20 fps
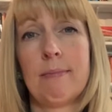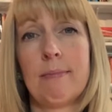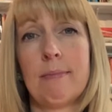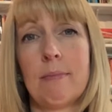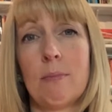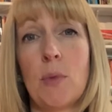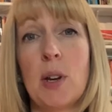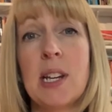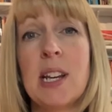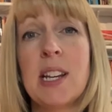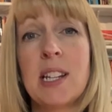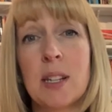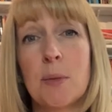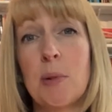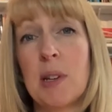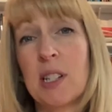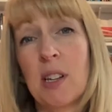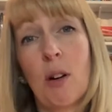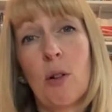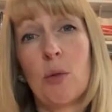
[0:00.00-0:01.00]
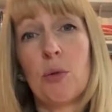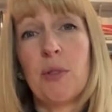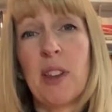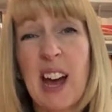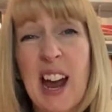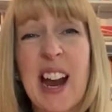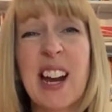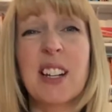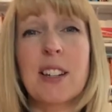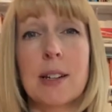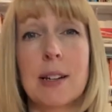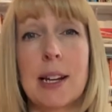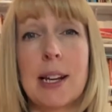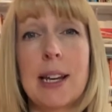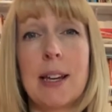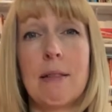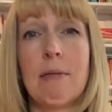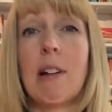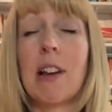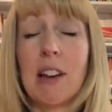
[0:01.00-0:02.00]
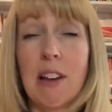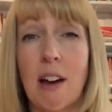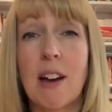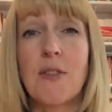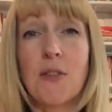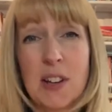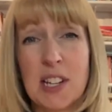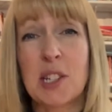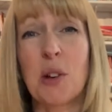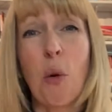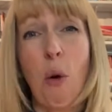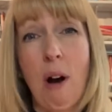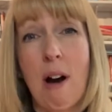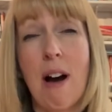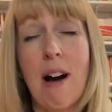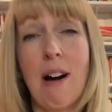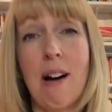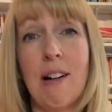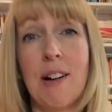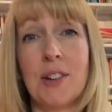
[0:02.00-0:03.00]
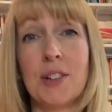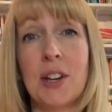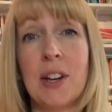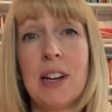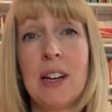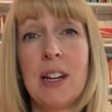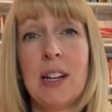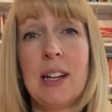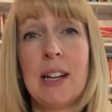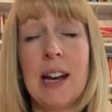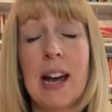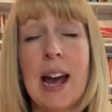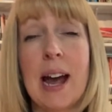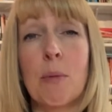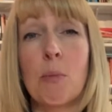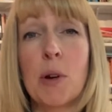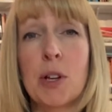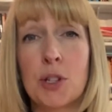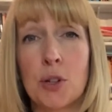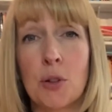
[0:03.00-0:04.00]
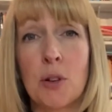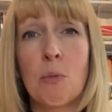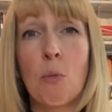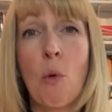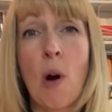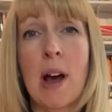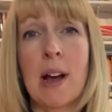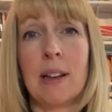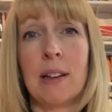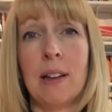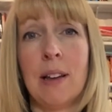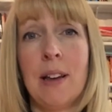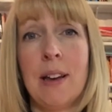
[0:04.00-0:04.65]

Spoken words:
We need to be told that actually life is quite hard and we're doing well